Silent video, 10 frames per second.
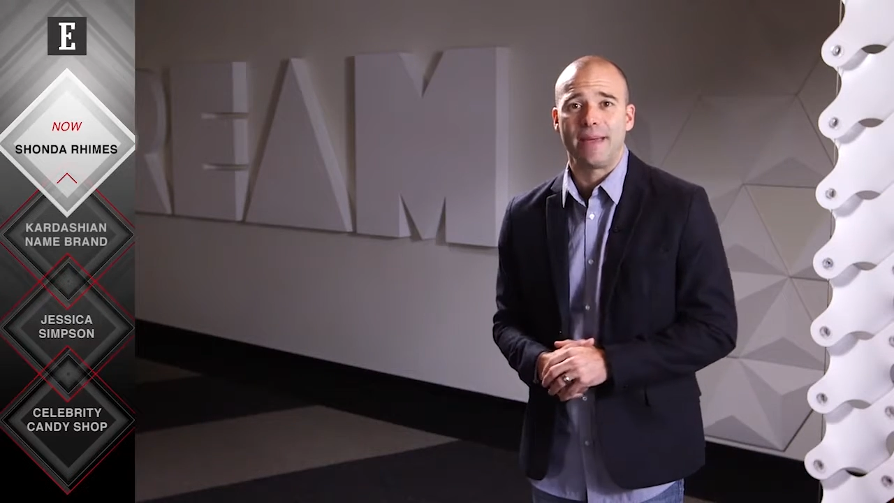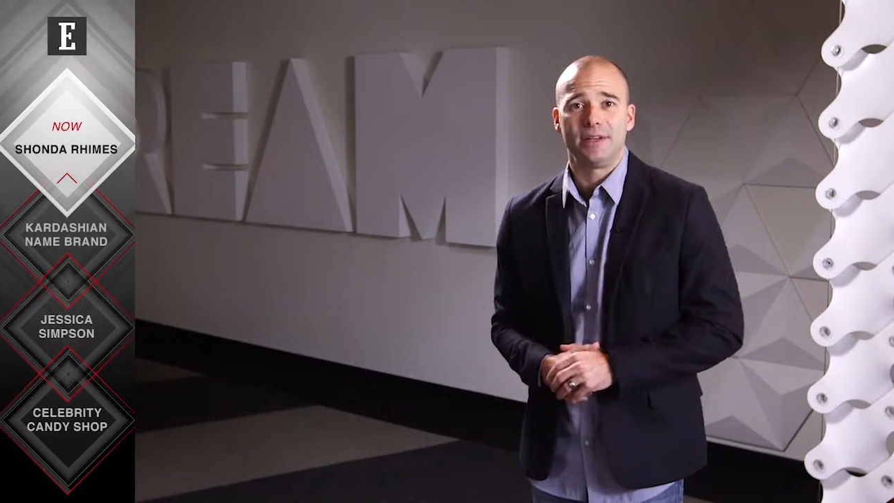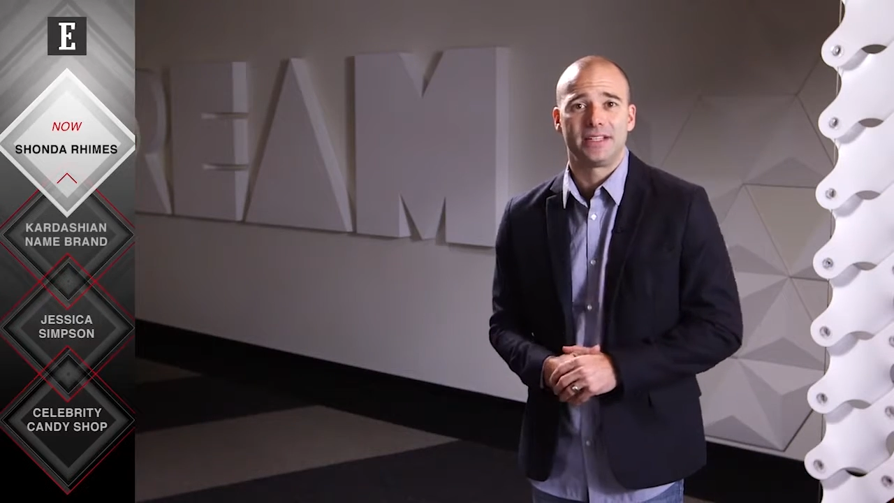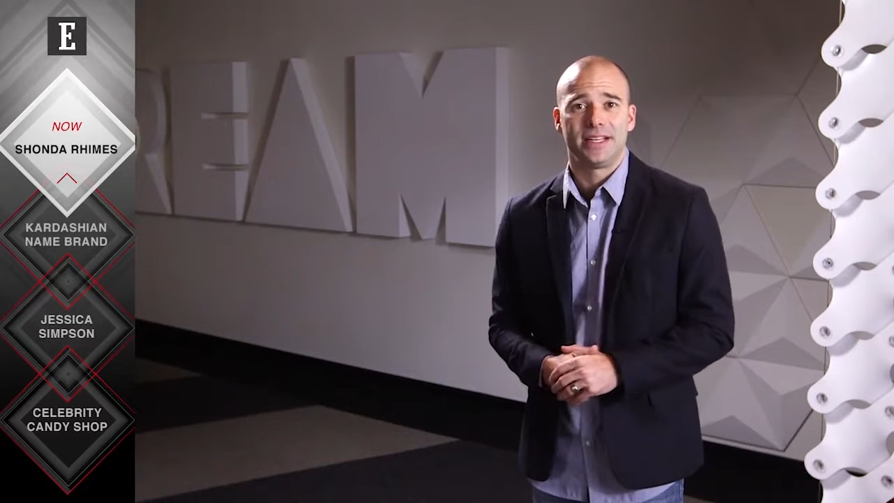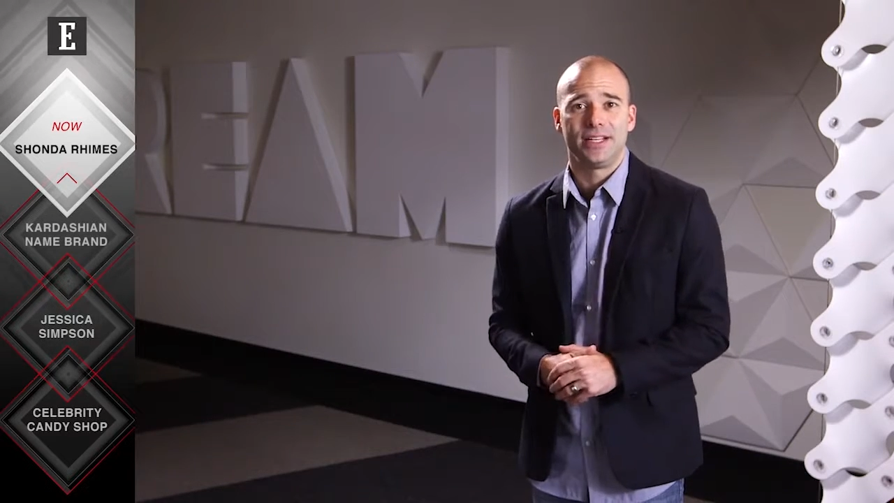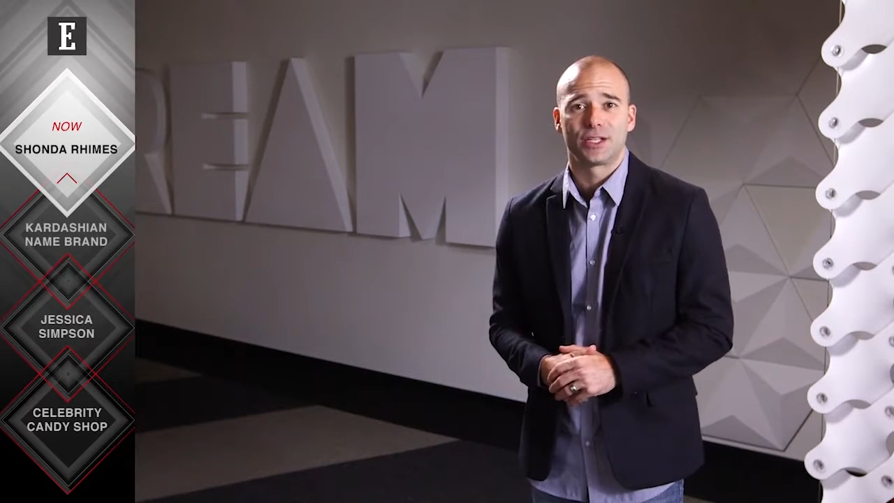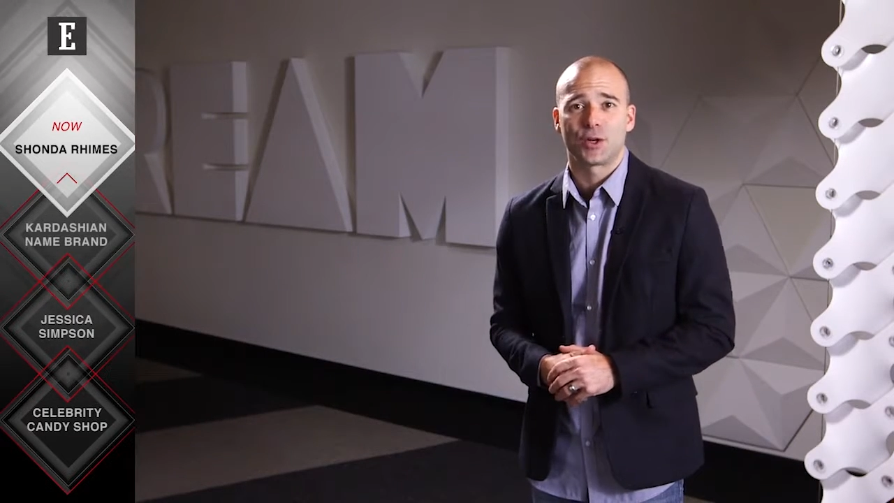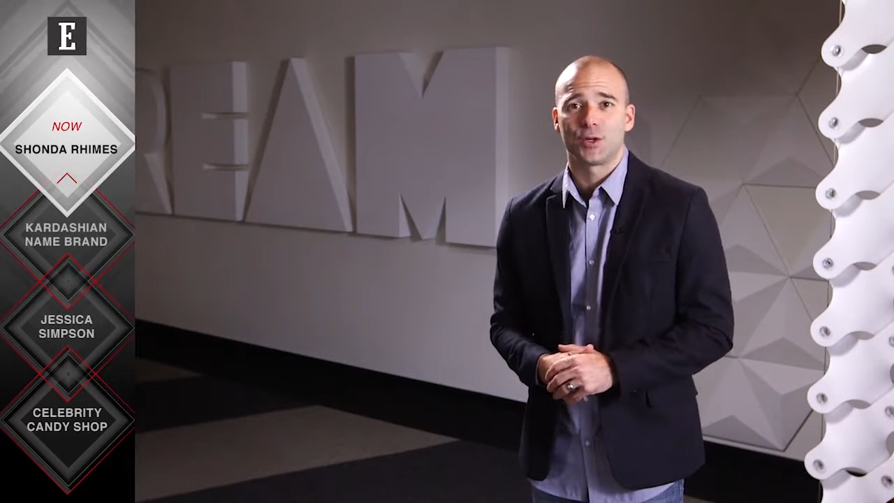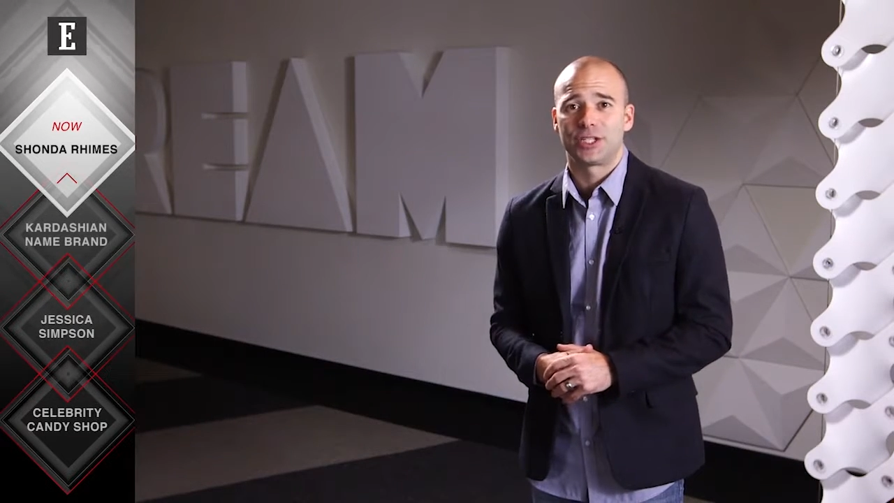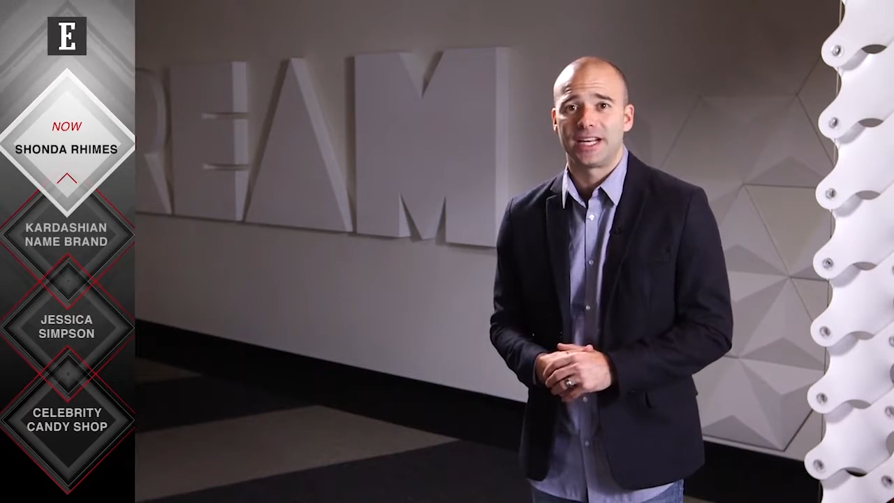ABC's
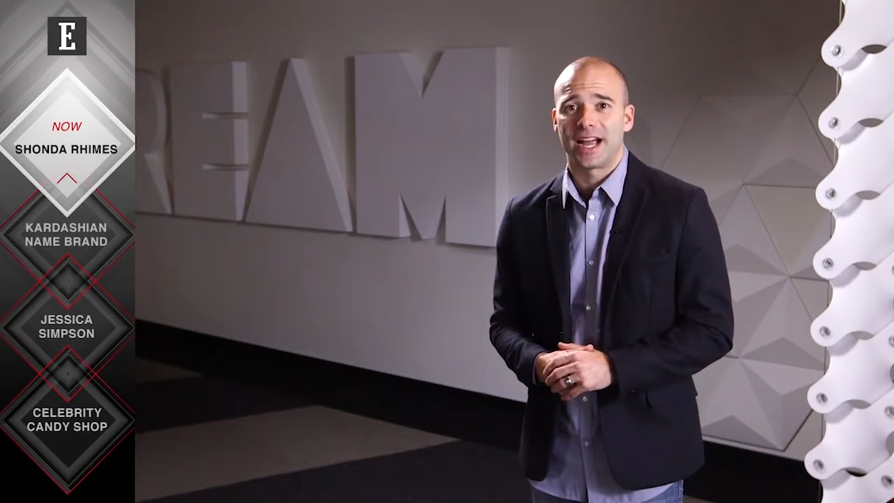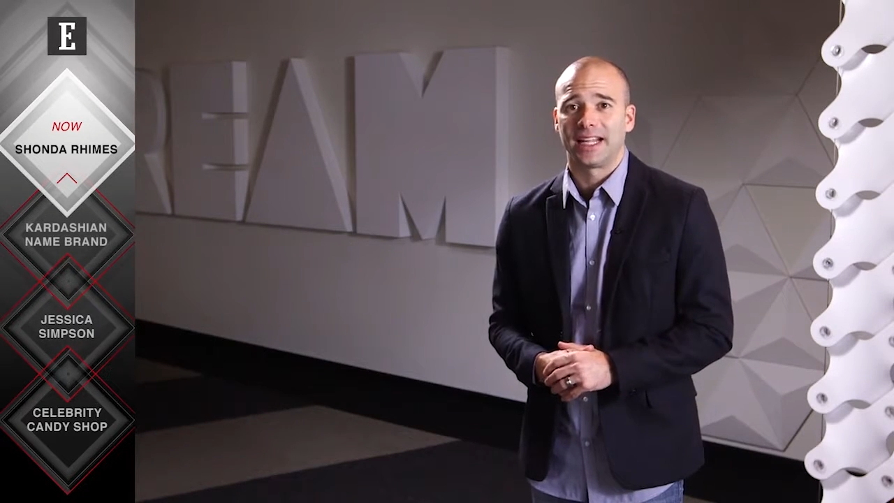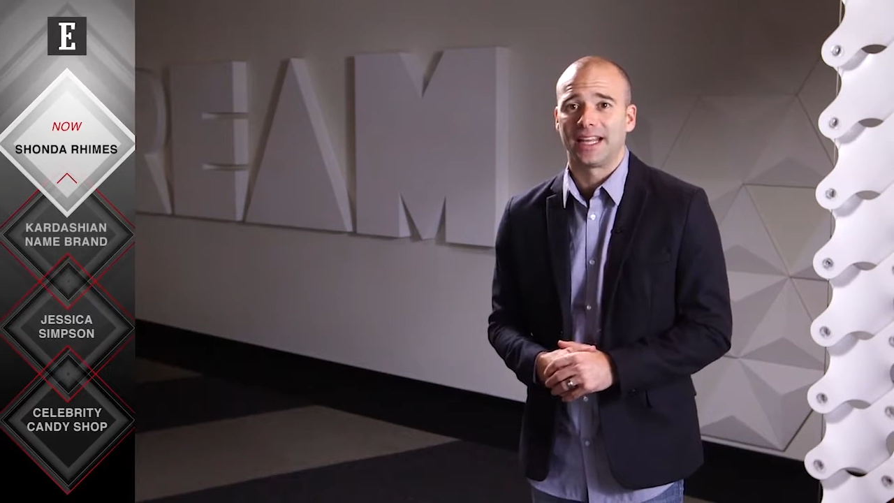Thursday night